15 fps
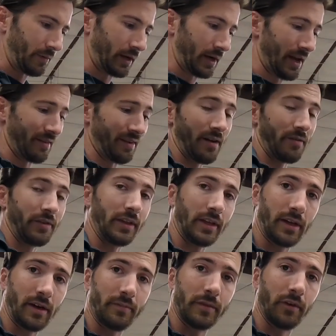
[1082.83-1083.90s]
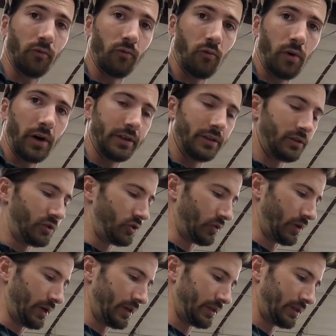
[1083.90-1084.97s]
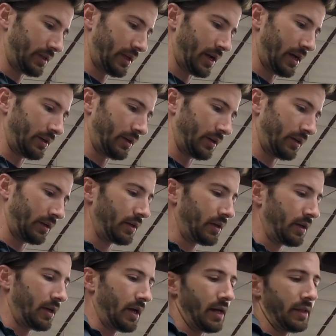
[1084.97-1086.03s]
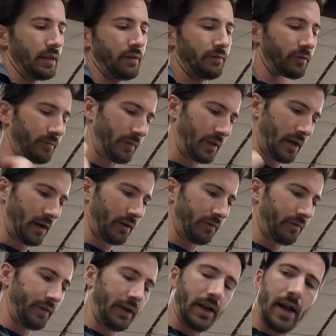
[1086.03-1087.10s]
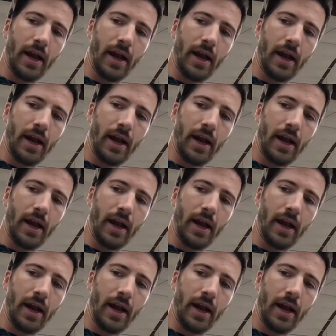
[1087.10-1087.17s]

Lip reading: I'm going to have everything come to one joint together, and then from there feed